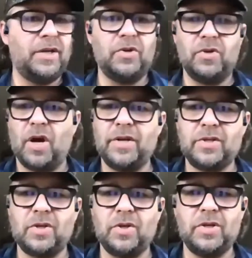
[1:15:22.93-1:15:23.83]
You're not
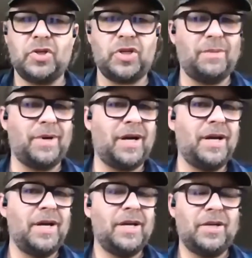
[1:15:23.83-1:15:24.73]
as good as Shiba.
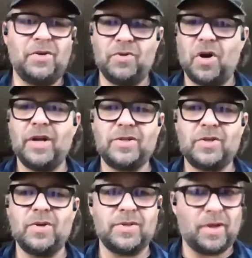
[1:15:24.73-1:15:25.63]
You're not as
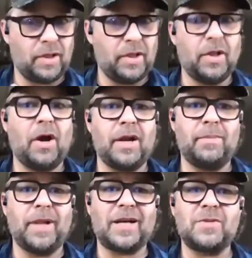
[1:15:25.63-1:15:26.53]
good as a lot of
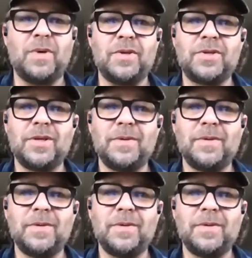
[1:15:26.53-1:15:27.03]
blacksmiths.